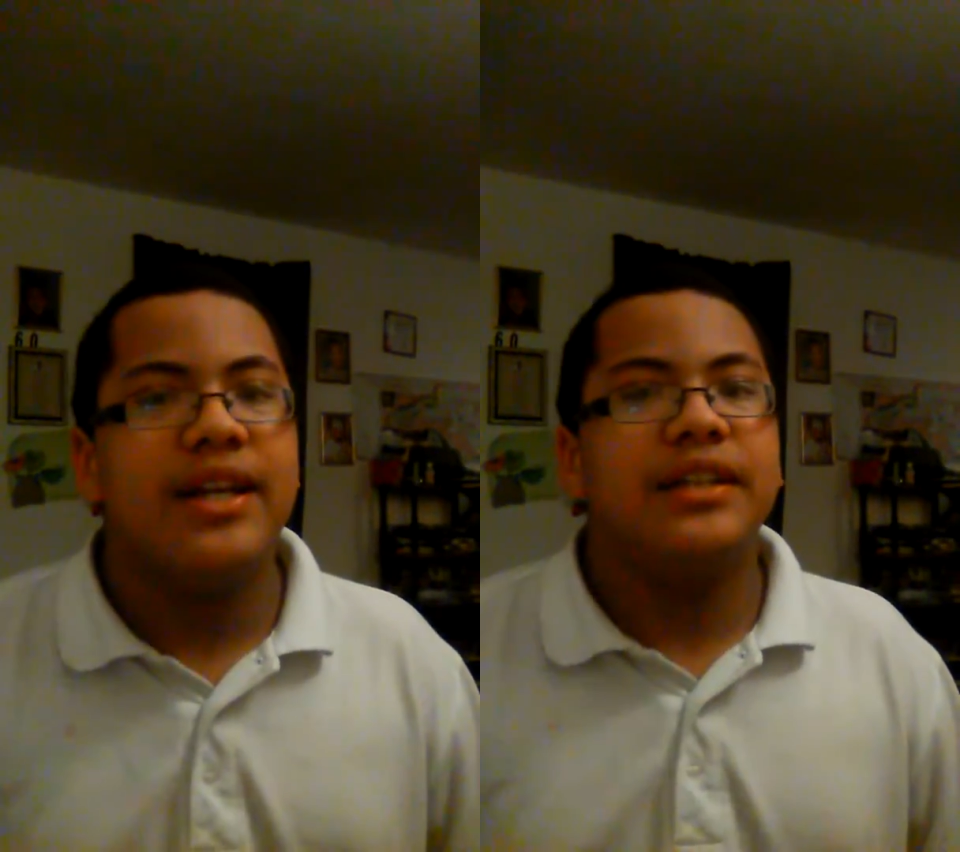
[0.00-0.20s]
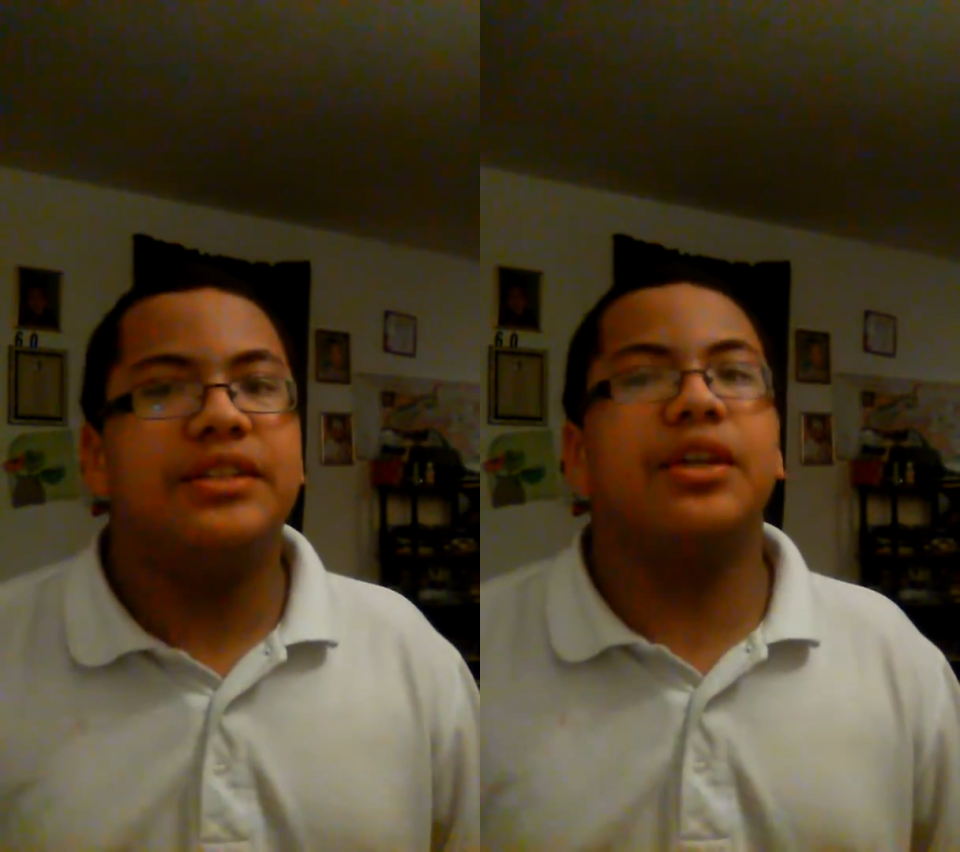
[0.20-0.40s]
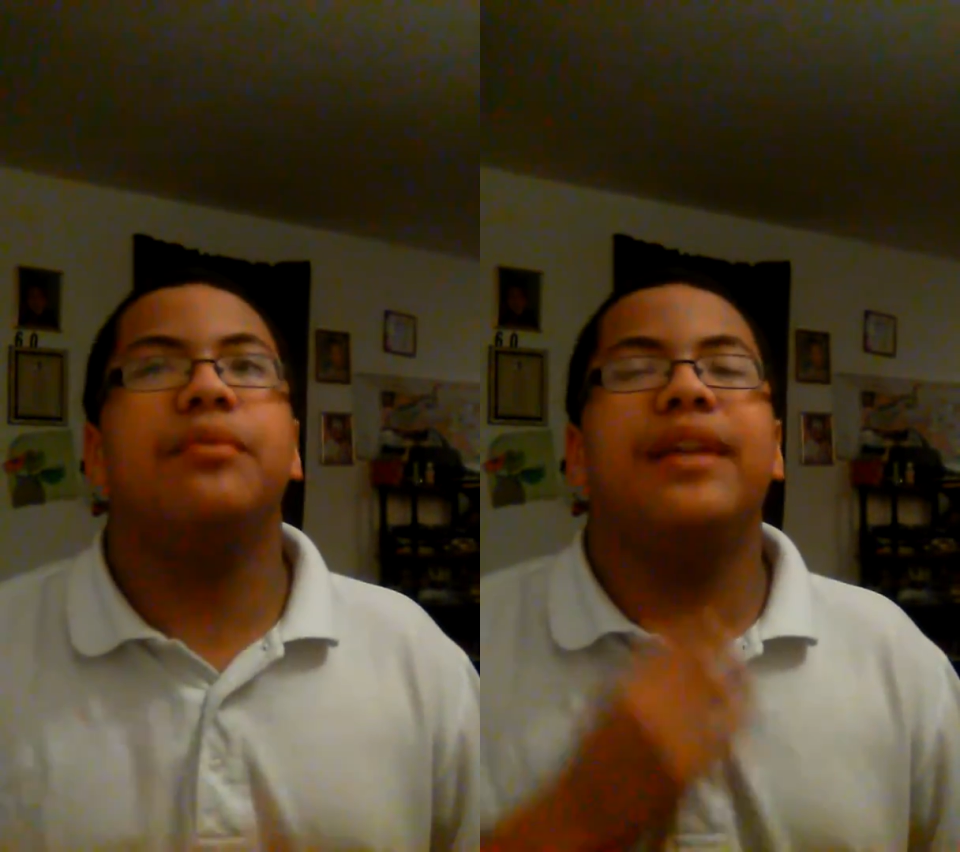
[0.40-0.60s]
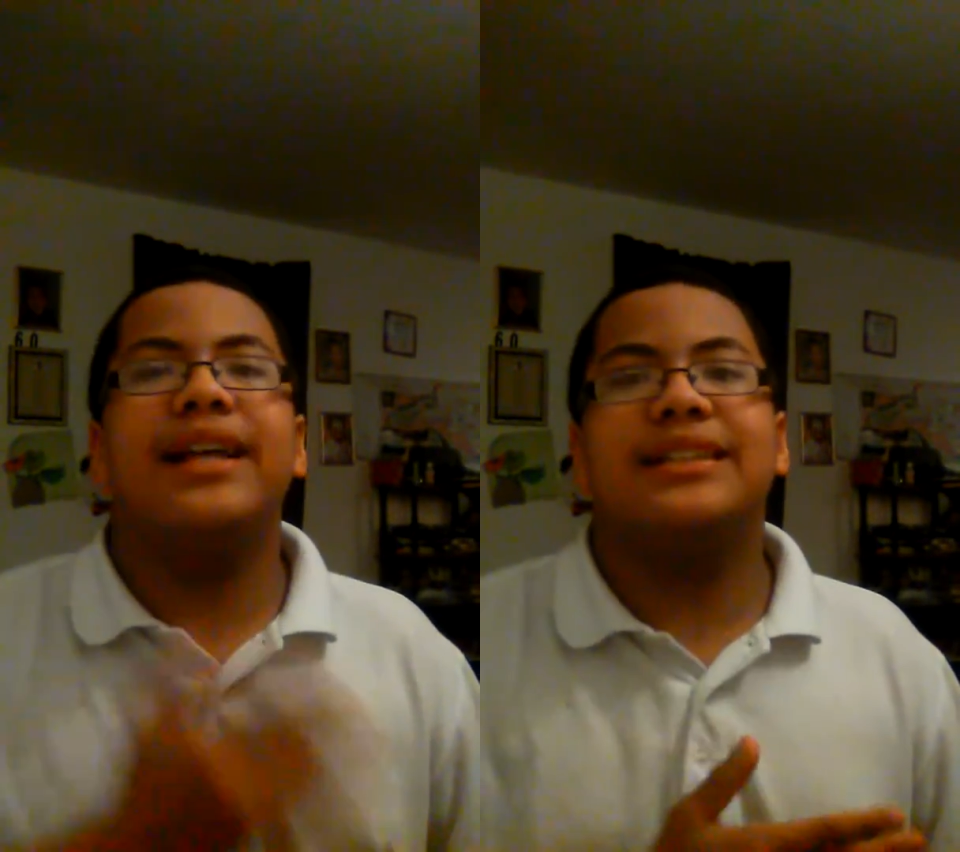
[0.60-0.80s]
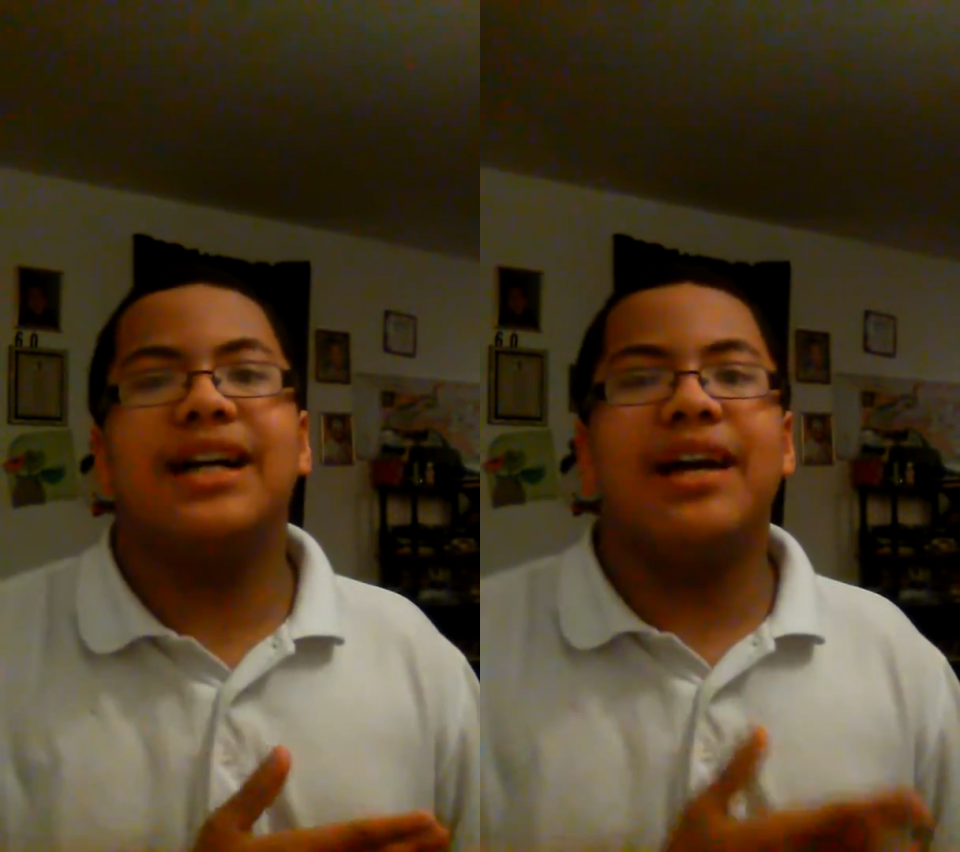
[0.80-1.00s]
So
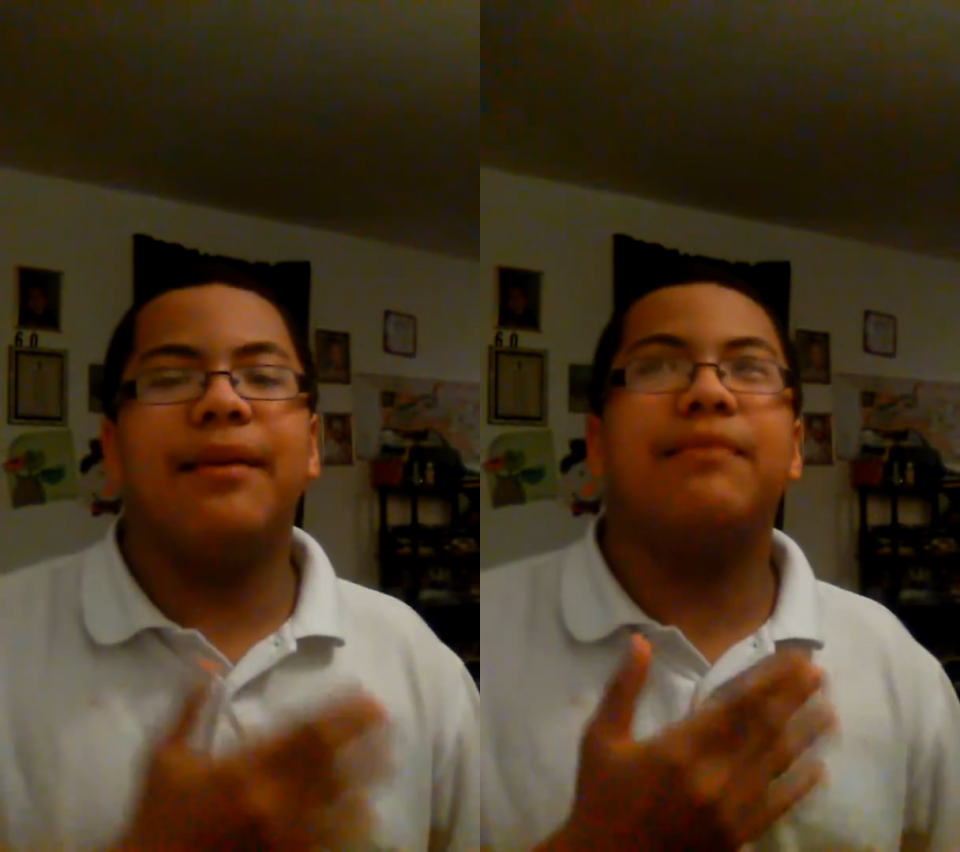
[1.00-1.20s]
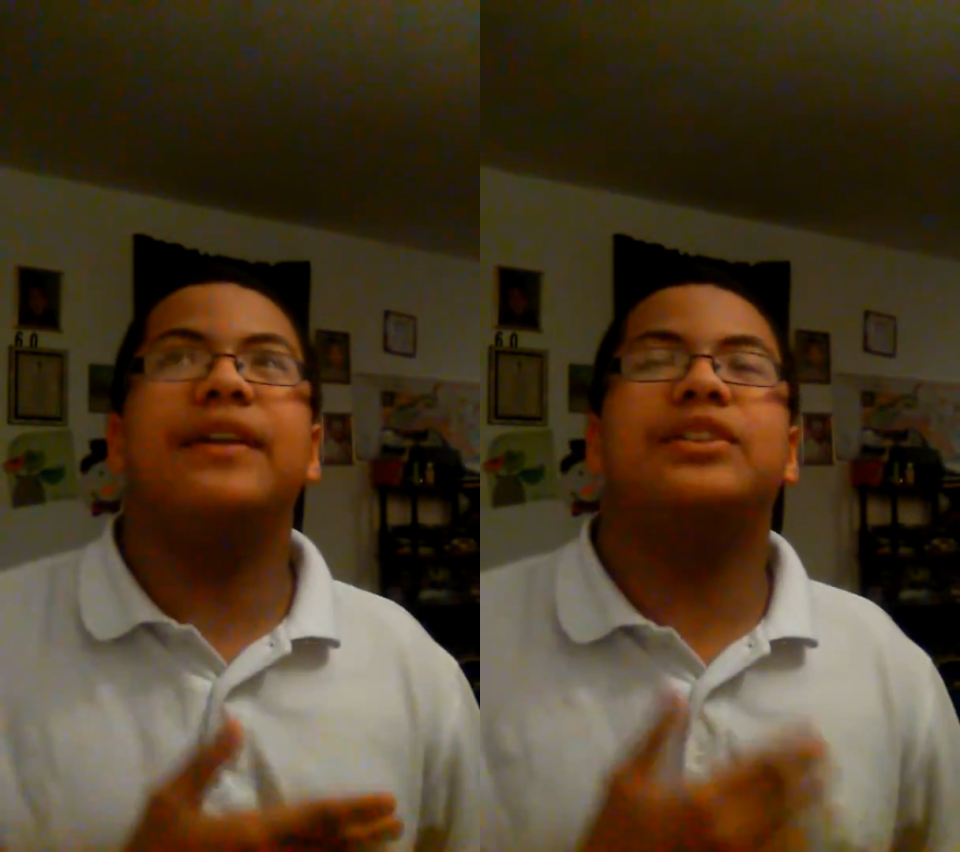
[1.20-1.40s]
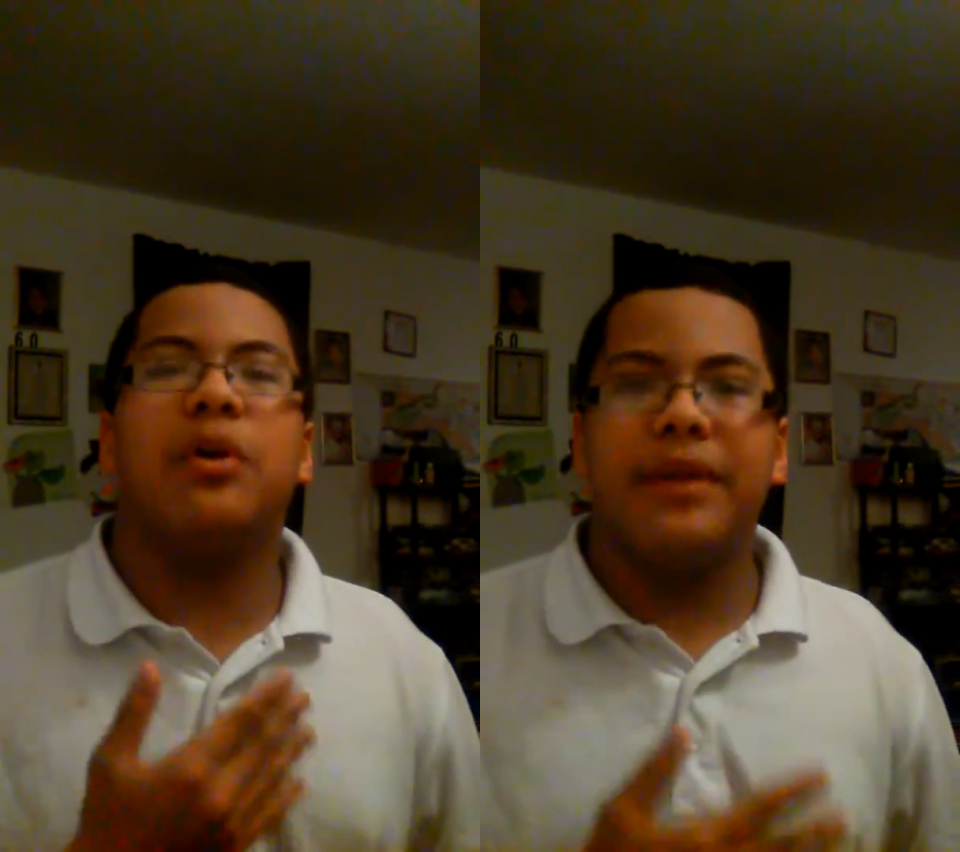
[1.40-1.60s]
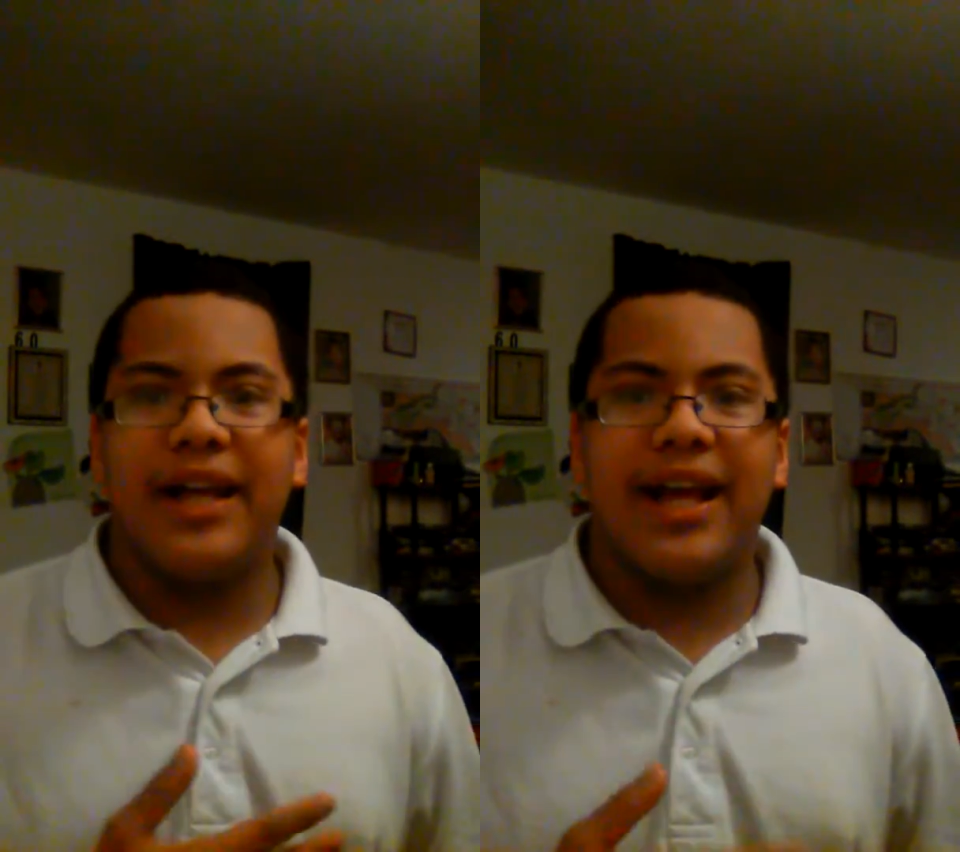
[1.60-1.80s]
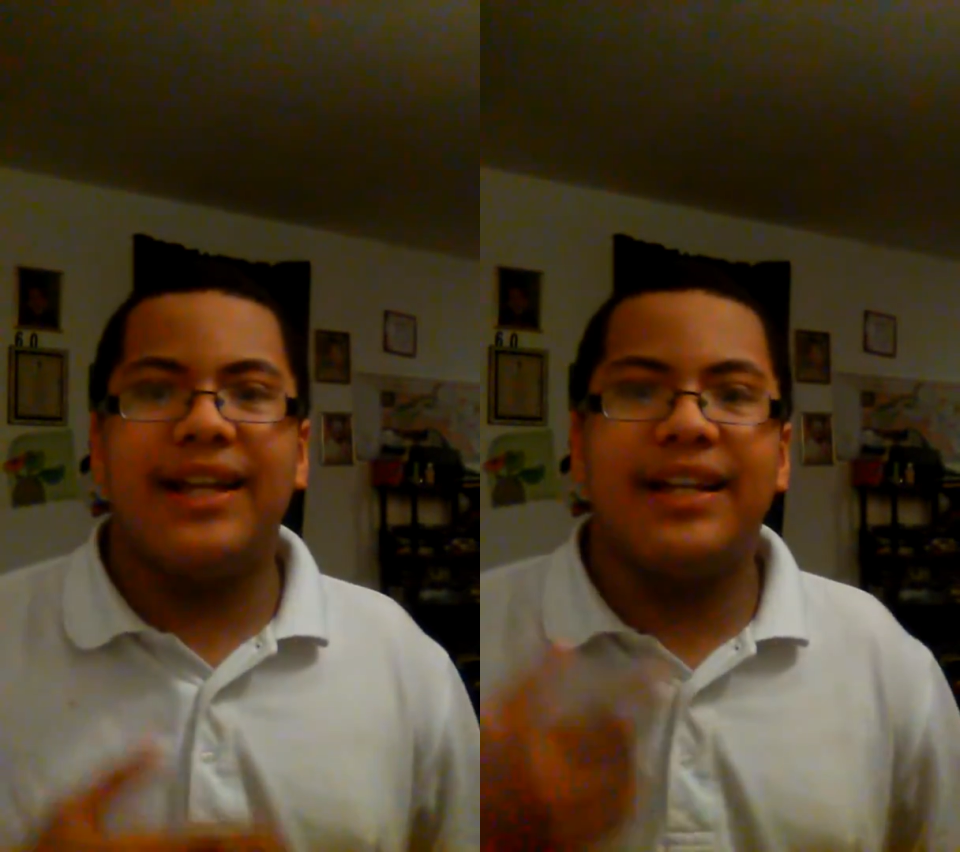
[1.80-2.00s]
next time, I freaking told me
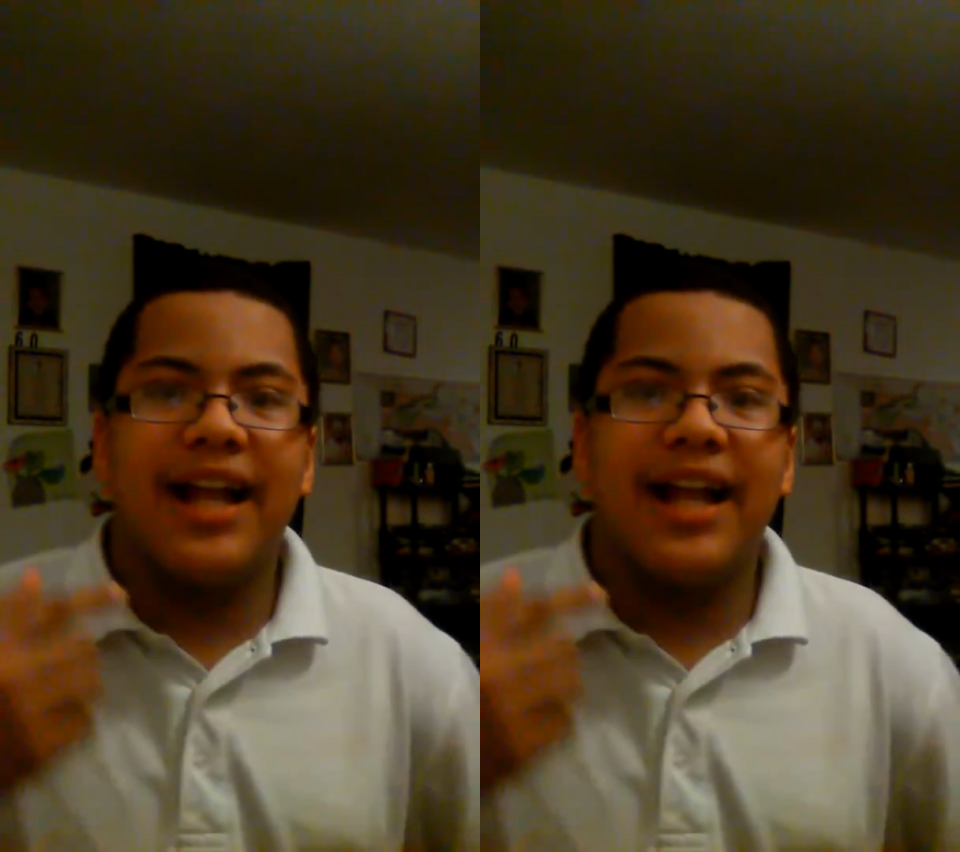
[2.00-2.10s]
that I need